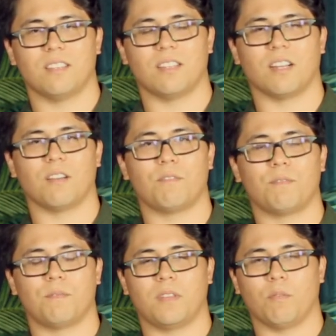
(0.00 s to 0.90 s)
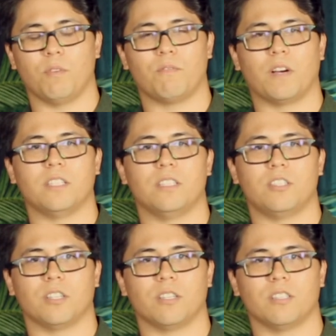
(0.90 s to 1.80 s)
And that we find
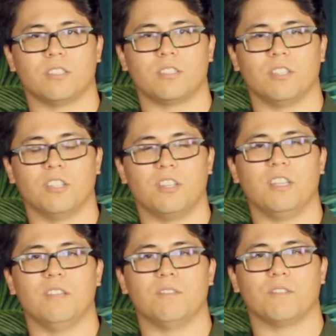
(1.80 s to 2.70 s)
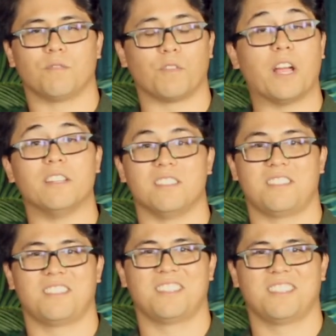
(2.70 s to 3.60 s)
each other as good thieves,
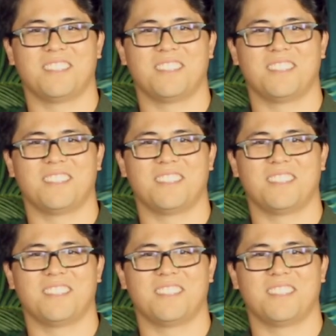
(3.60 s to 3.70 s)
friends